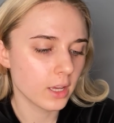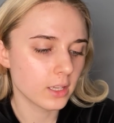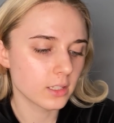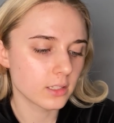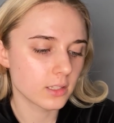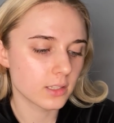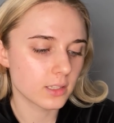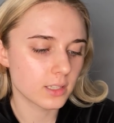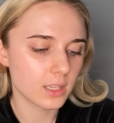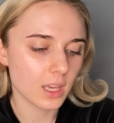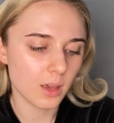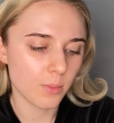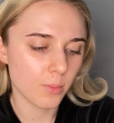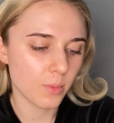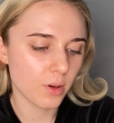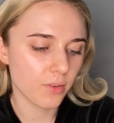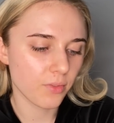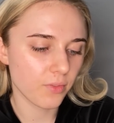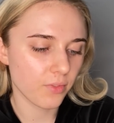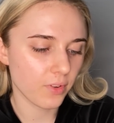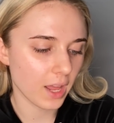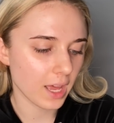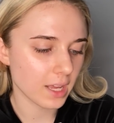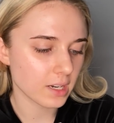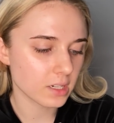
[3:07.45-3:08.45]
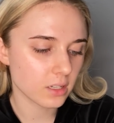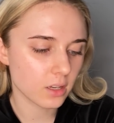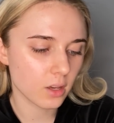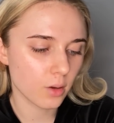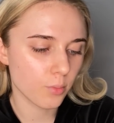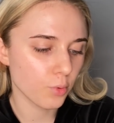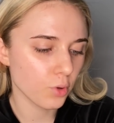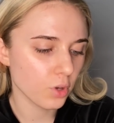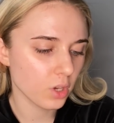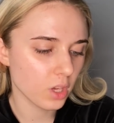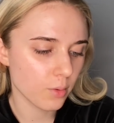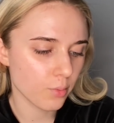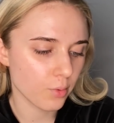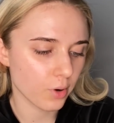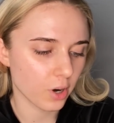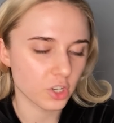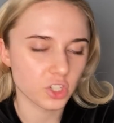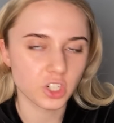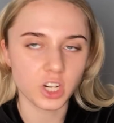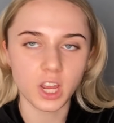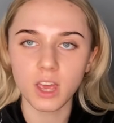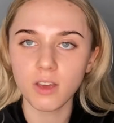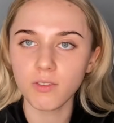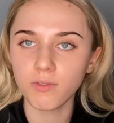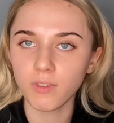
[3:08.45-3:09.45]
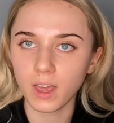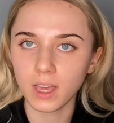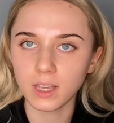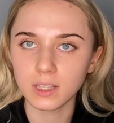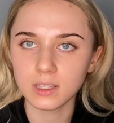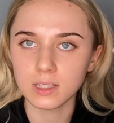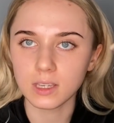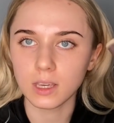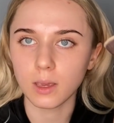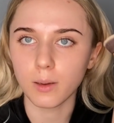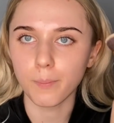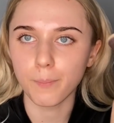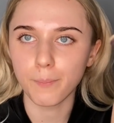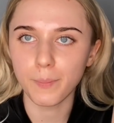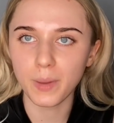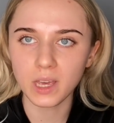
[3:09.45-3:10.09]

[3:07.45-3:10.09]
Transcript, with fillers: Sigma Flat Kabuki Brush F80.